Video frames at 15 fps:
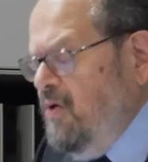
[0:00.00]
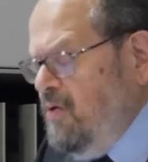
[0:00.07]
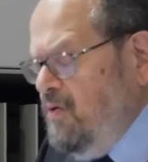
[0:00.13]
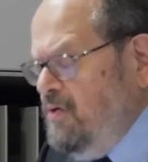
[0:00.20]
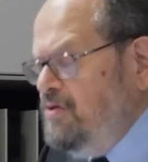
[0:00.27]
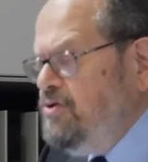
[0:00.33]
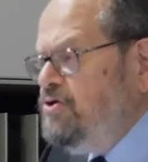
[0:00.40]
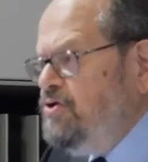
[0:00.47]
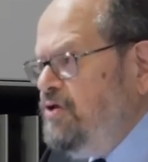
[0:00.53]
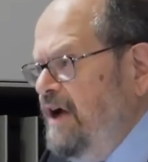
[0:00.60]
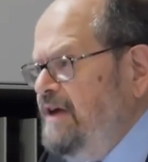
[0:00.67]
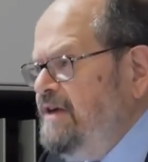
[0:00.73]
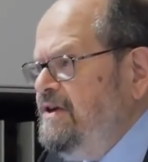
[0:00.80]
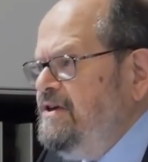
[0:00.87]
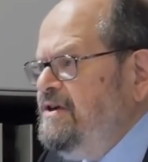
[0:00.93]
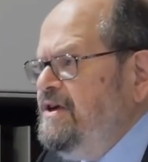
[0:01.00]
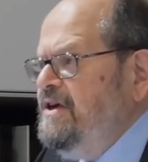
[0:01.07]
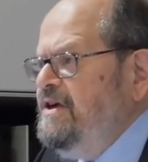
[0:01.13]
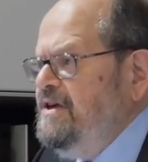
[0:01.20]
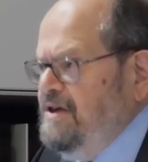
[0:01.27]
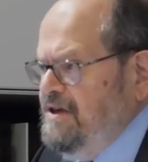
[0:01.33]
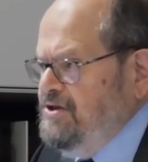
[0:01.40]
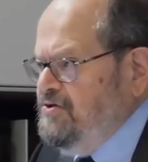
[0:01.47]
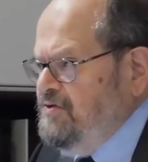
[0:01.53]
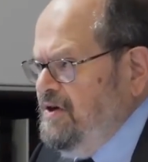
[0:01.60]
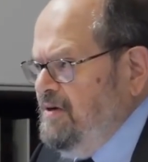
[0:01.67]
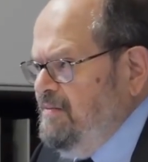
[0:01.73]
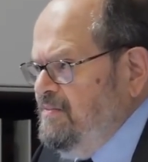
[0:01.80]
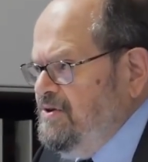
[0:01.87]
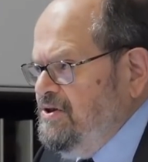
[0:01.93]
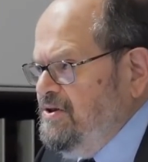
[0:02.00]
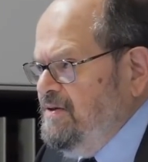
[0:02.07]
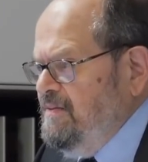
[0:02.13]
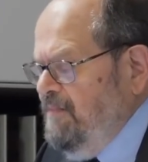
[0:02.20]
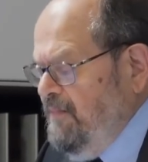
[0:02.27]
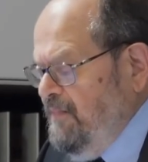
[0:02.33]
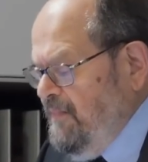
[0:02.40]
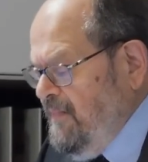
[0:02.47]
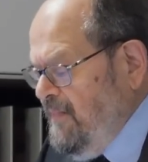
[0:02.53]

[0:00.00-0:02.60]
no trend in extremes.